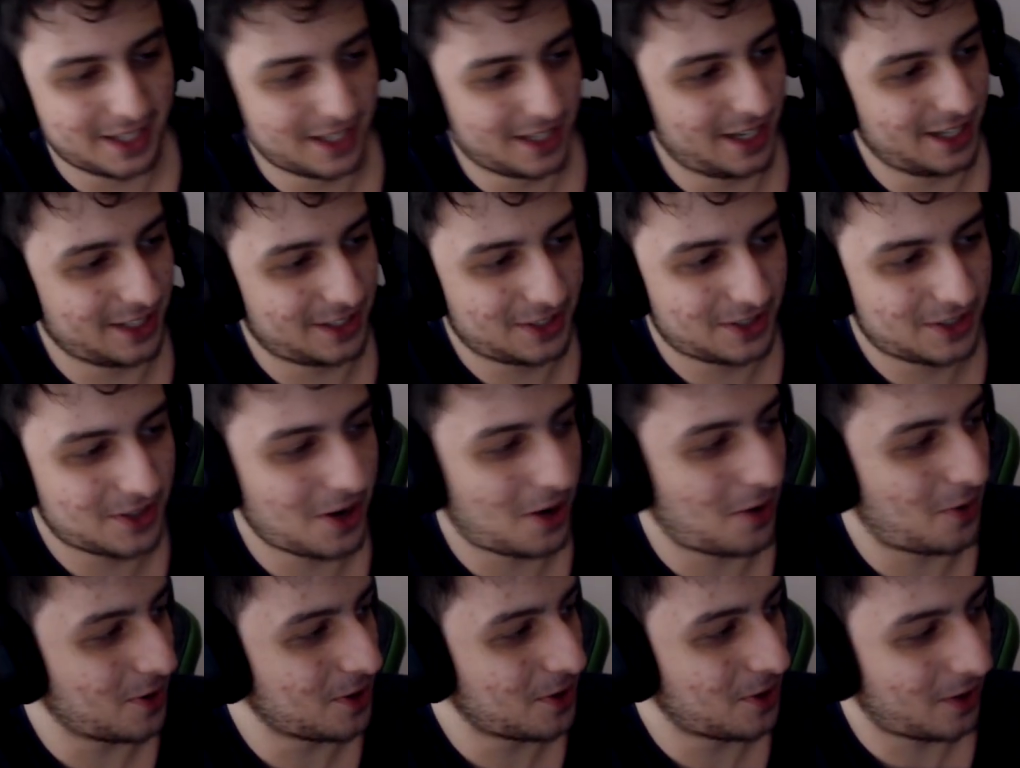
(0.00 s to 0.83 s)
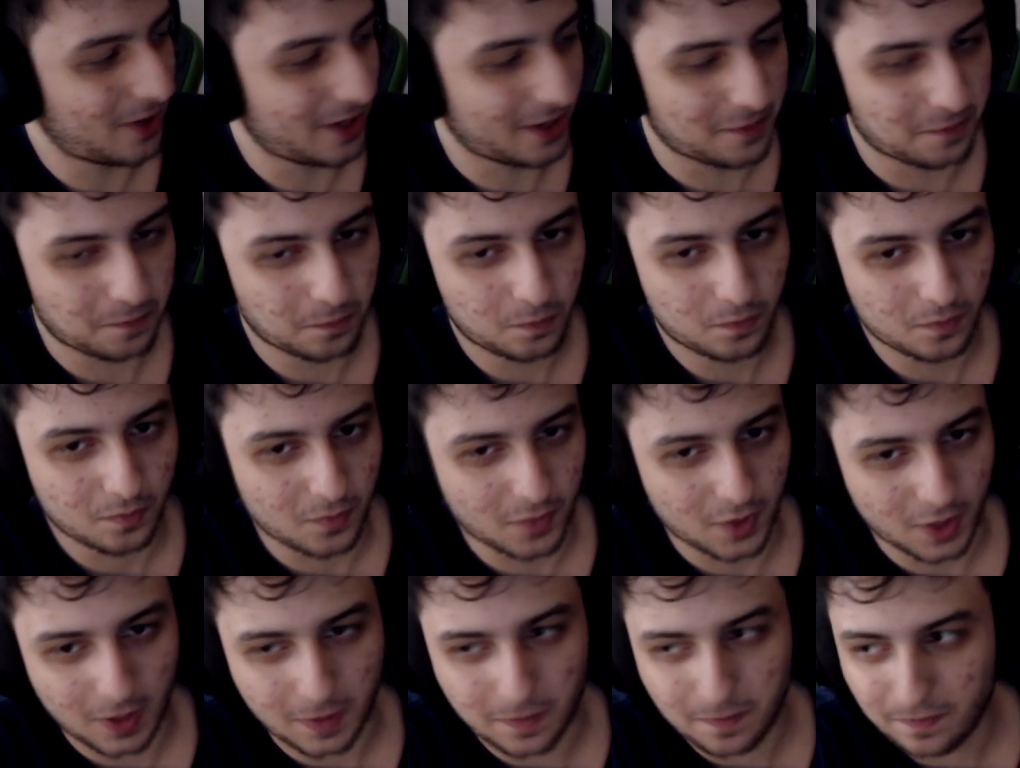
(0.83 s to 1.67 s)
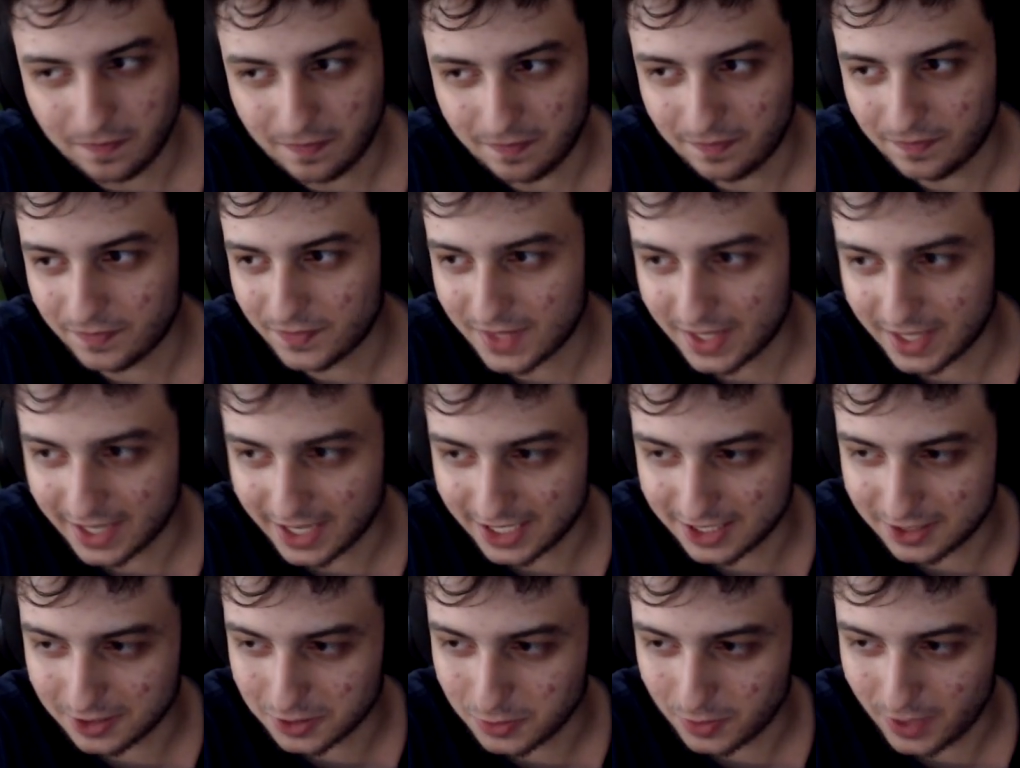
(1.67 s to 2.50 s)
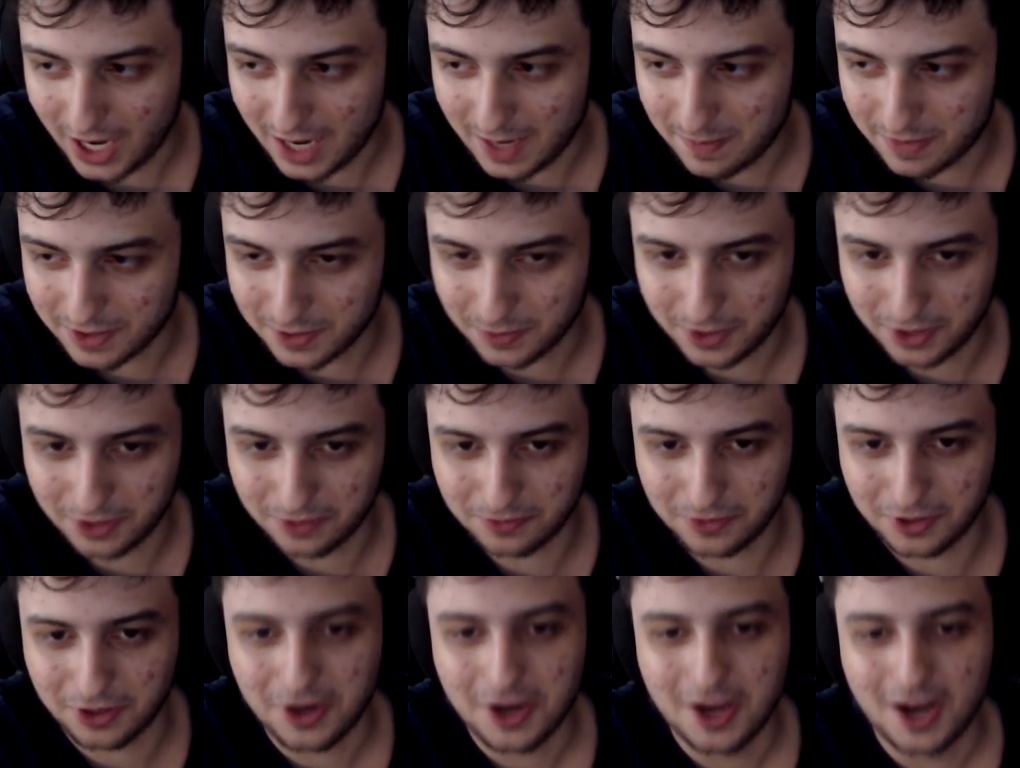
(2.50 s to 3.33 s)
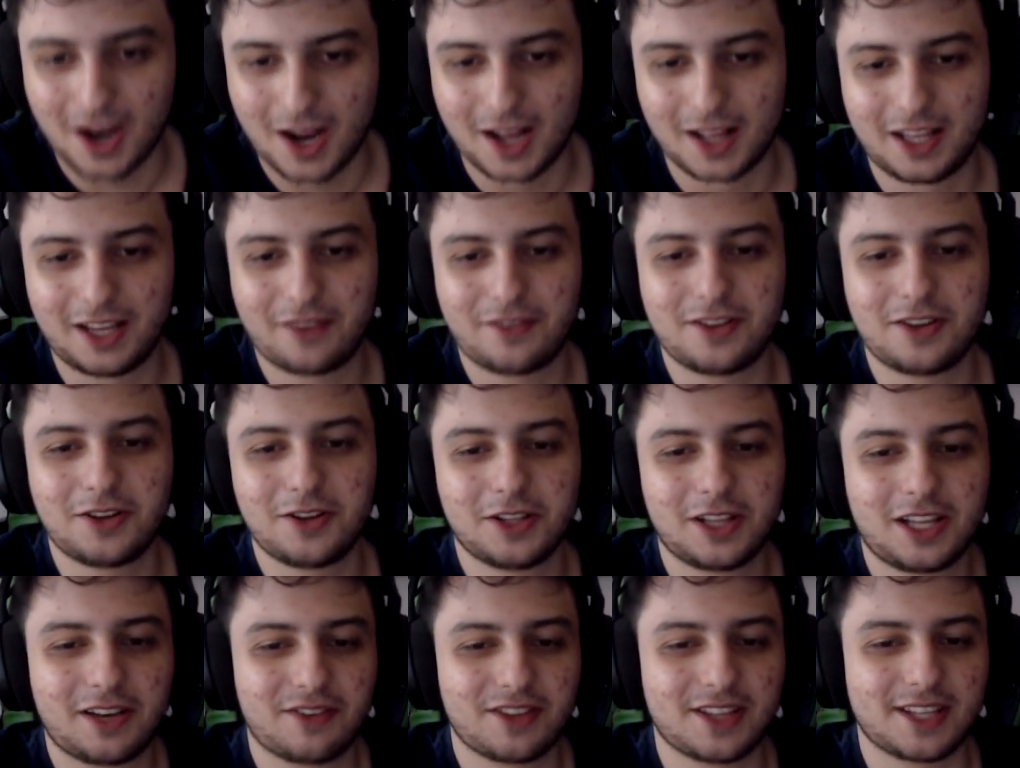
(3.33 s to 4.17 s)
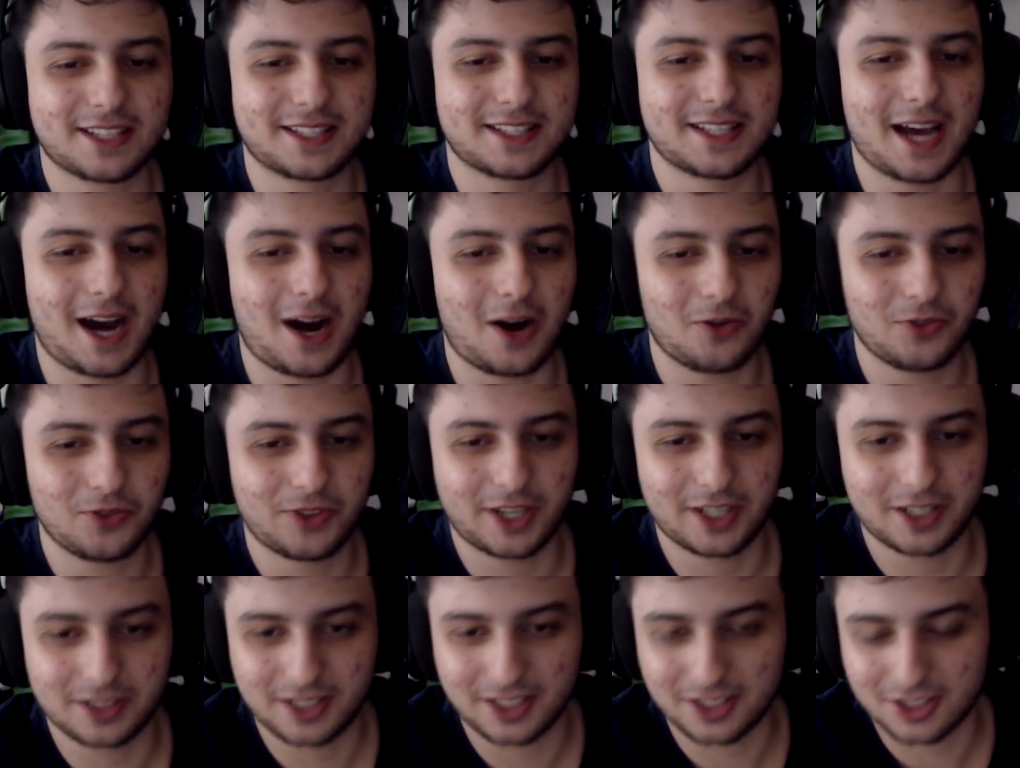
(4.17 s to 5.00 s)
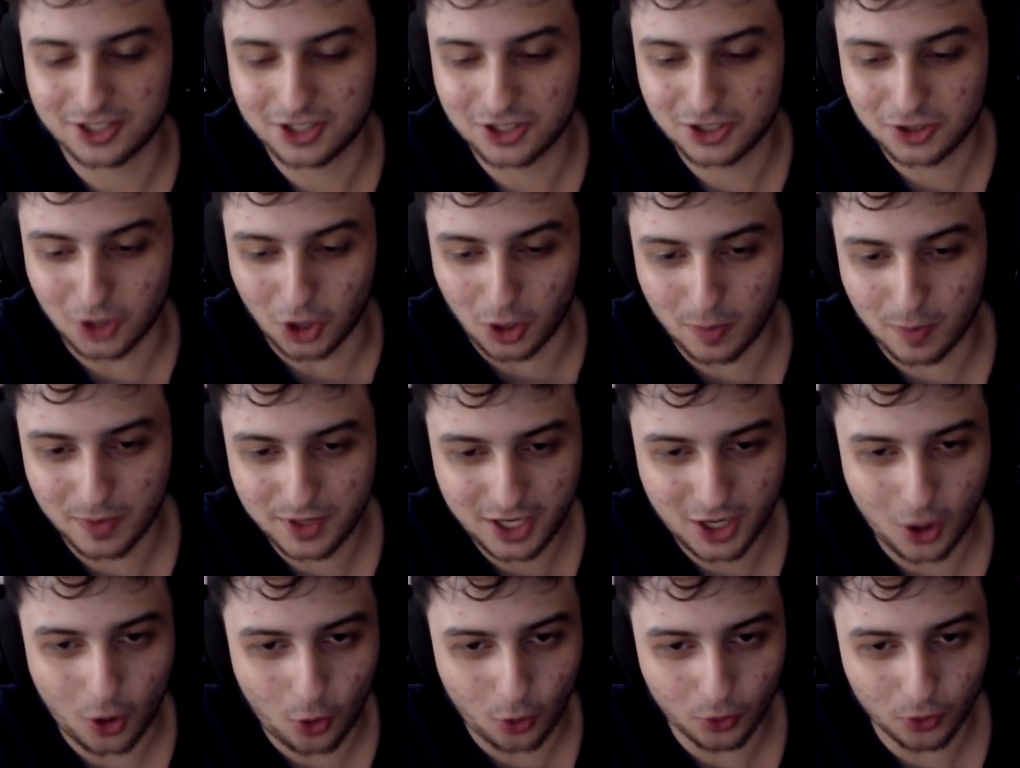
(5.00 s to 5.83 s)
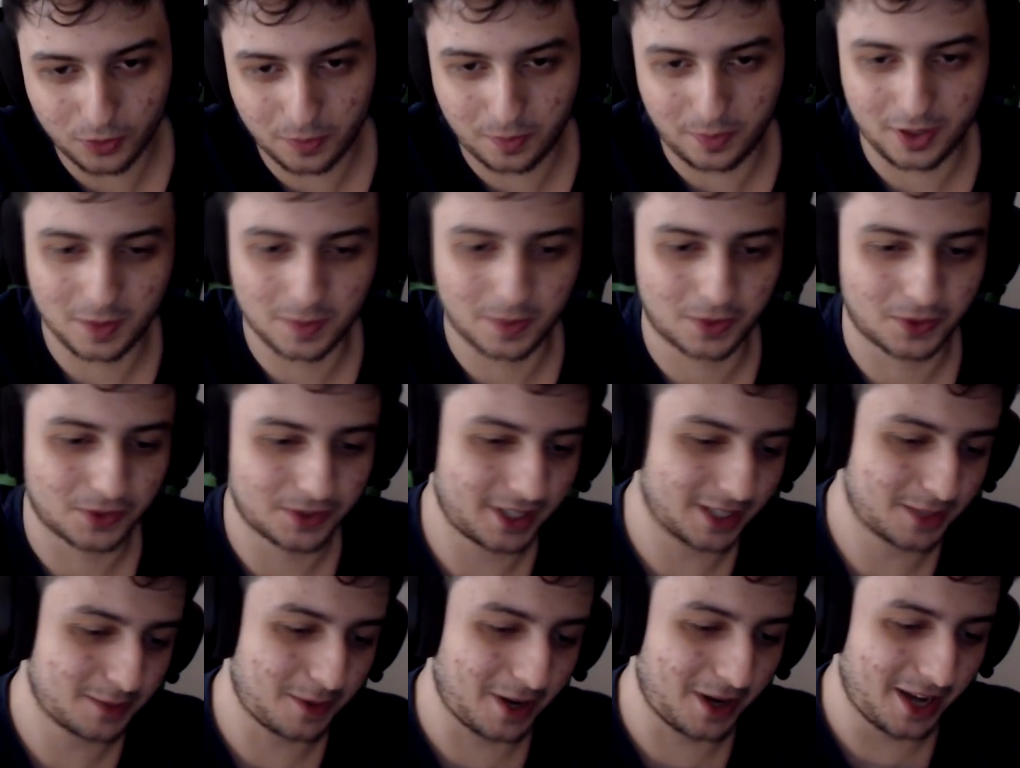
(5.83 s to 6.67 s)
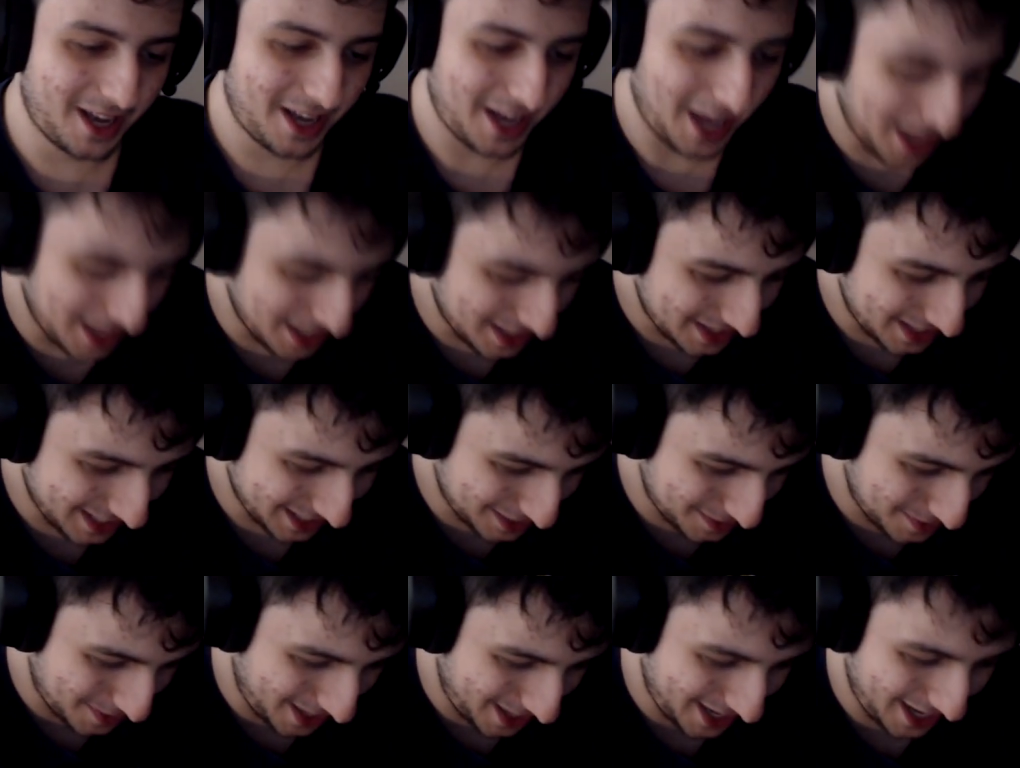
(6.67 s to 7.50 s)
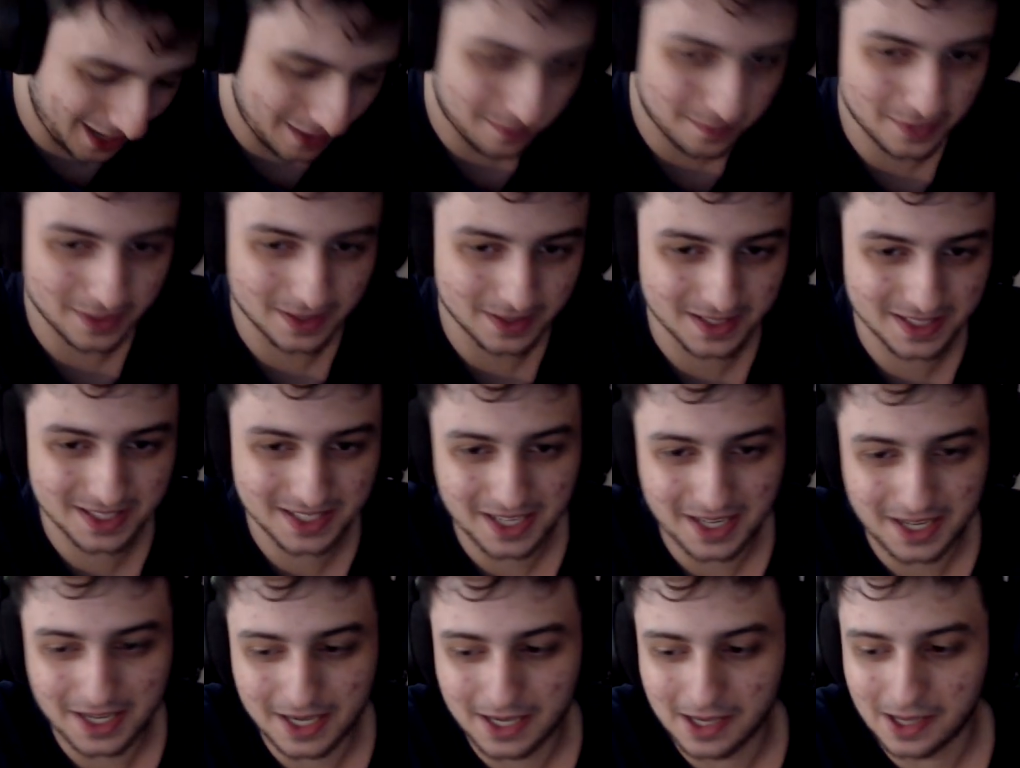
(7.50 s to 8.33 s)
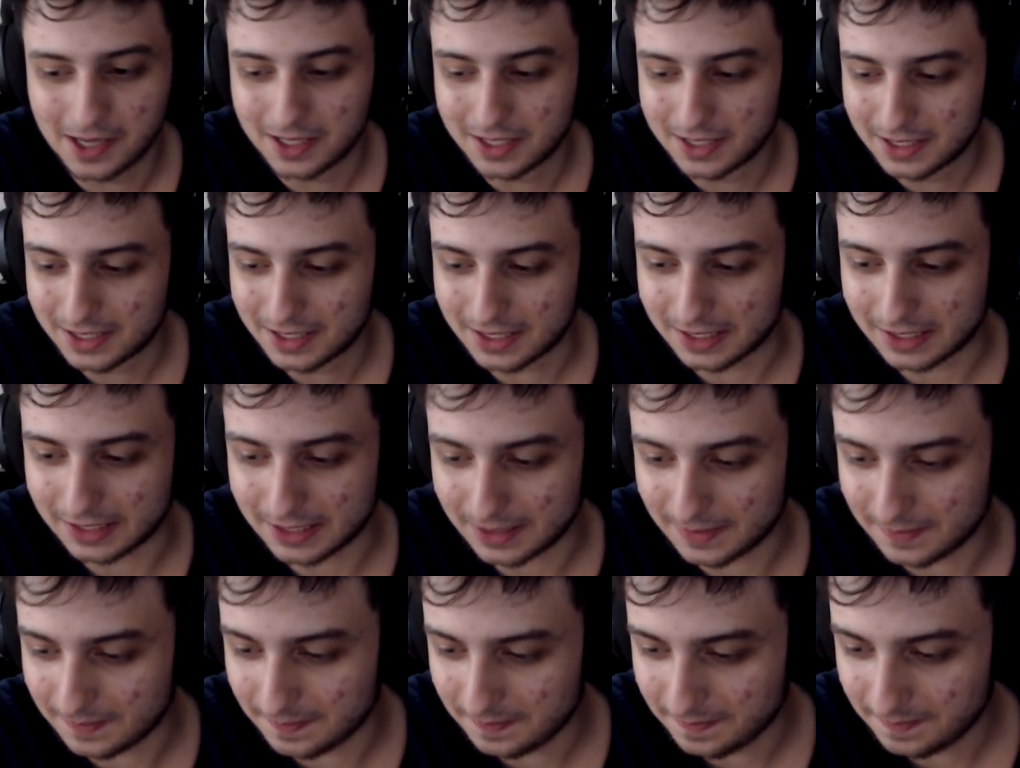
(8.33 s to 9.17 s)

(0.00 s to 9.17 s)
It's so annoying. But I guess that's what happened when you live in a town that there's so many old people. That's what happens. But